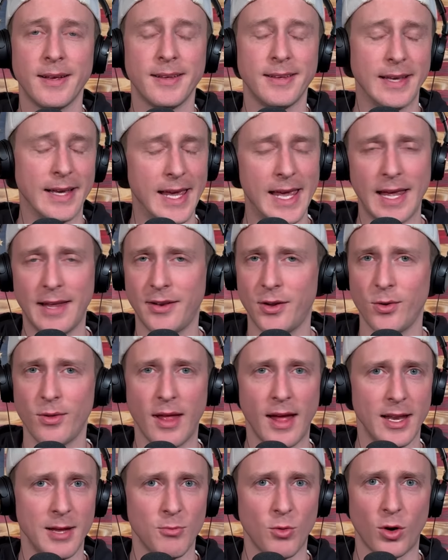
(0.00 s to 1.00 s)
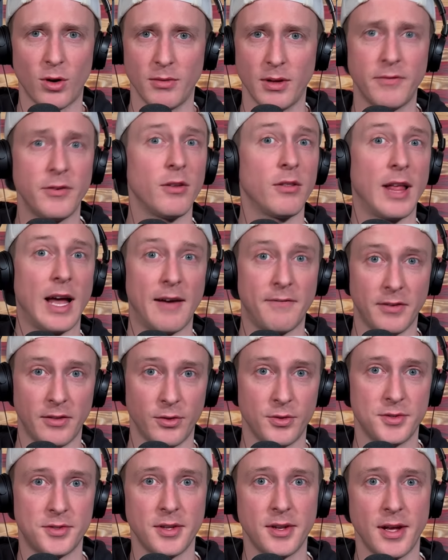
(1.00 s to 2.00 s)
you can't do that anymore if you laugh and
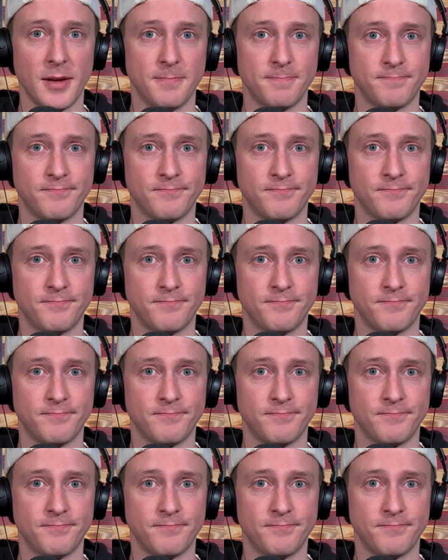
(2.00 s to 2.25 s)
lose today.